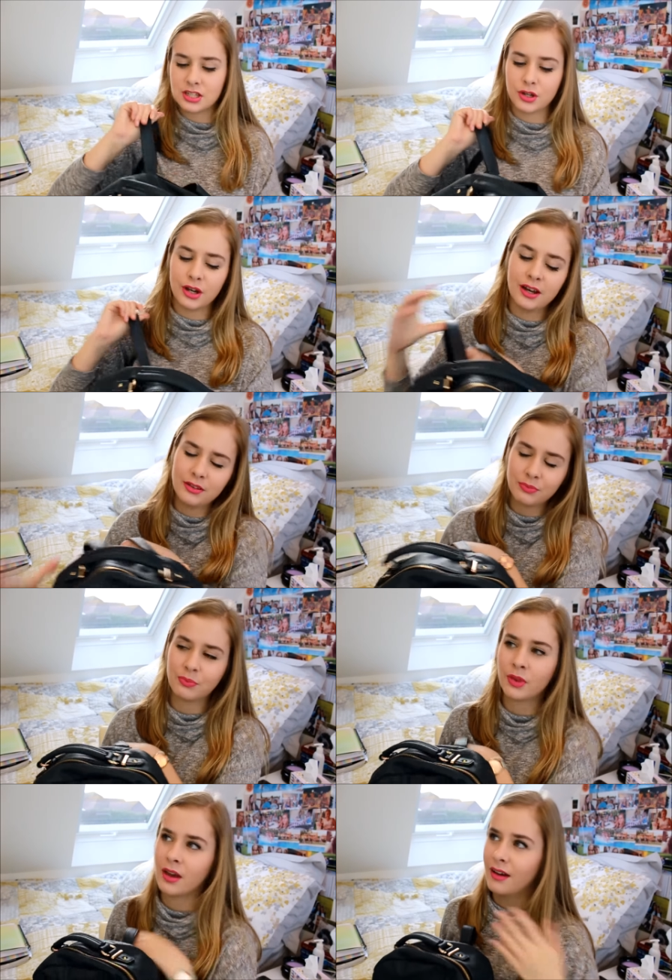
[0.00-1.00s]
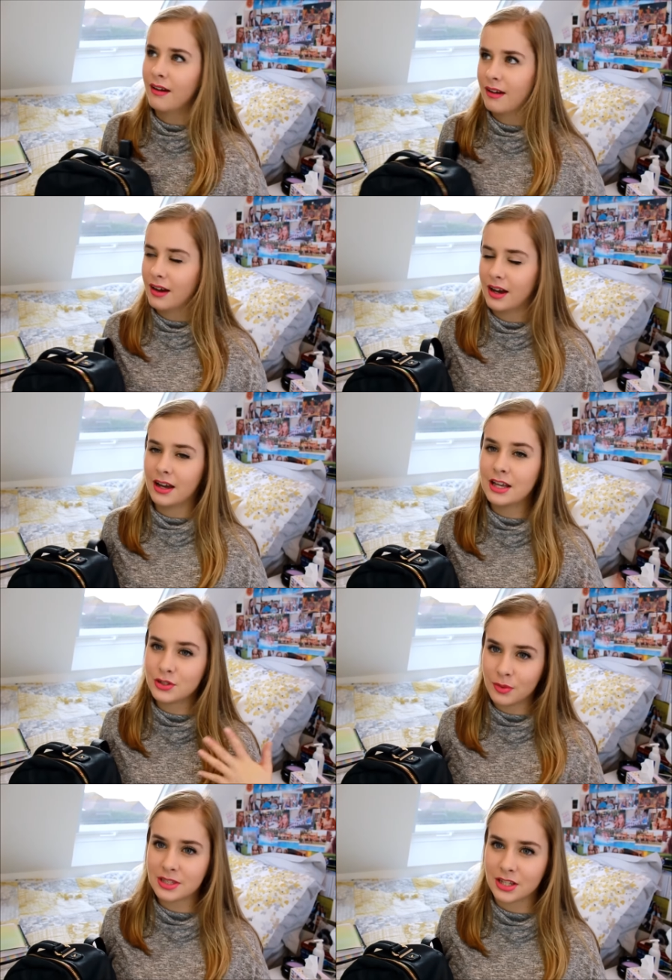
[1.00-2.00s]
So
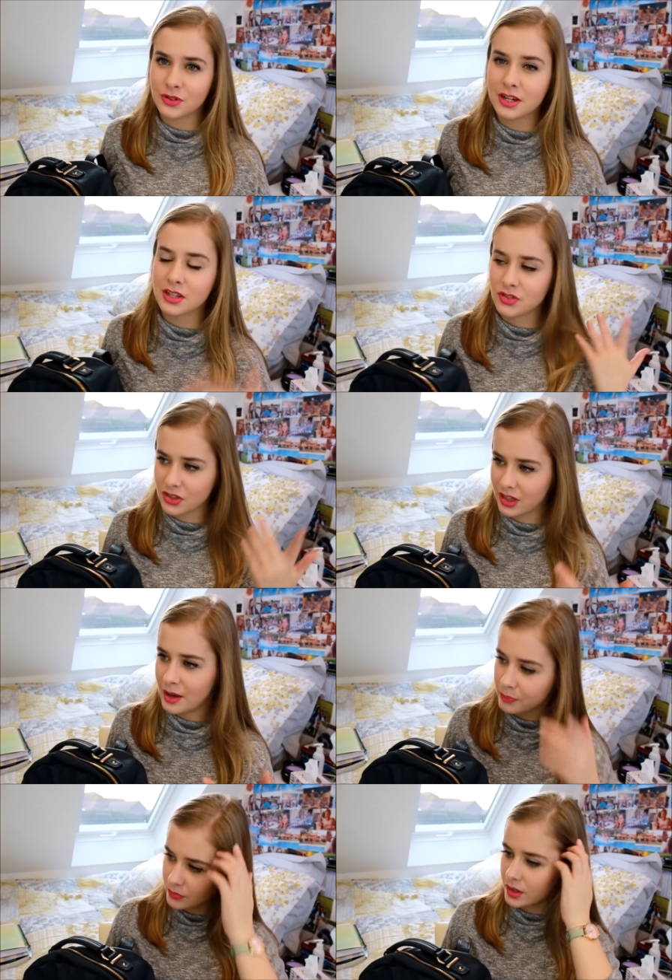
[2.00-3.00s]
it's from Accessorize, I've said that.